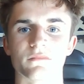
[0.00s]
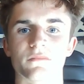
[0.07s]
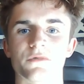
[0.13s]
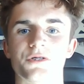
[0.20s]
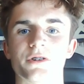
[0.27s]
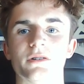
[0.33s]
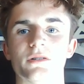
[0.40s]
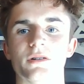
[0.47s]

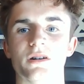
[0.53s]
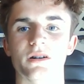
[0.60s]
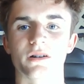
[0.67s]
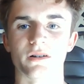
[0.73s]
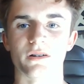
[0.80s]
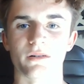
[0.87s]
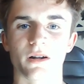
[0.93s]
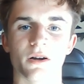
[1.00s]
So,
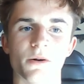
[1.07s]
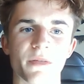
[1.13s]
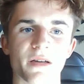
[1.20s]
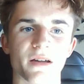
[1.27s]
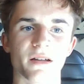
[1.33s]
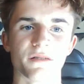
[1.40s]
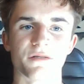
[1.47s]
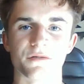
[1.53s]
I hope
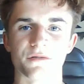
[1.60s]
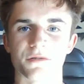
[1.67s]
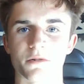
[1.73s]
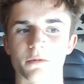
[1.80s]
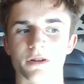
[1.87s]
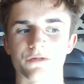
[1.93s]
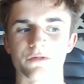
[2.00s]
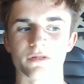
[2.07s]
that answers your
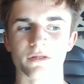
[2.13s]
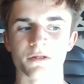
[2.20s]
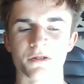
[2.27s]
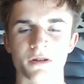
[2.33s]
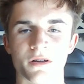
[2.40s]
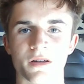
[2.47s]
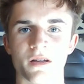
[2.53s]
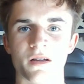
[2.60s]
question,
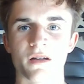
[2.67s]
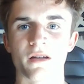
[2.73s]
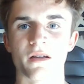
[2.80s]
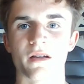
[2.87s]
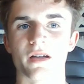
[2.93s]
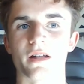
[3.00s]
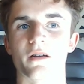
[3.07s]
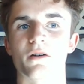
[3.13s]

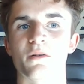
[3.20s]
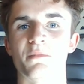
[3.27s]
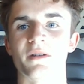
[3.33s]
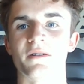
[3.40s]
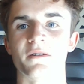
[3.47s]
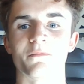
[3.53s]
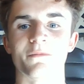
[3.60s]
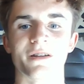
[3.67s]
and I hope I
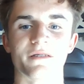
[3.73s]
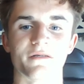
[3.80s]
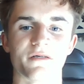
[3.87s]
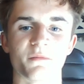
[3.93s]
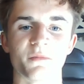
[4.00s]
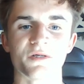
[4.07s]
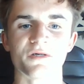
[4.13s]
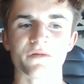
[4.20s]
didn't waste
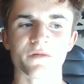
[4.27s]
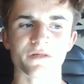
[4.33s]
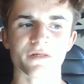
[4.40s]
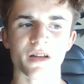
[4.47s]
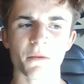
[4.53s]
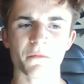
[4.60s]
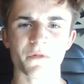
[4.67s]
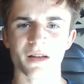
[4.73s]
too much of your
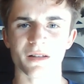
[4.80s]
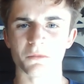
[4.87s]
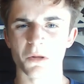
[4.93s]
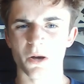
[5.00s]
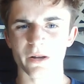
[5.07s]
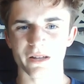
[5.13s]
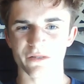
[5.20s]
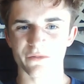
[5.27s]
time with that
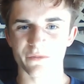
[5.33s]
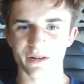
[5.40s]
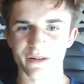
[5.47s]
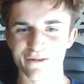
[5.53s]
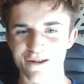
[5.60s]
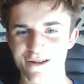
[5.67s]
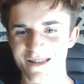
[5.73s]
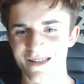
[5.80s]
long ass video,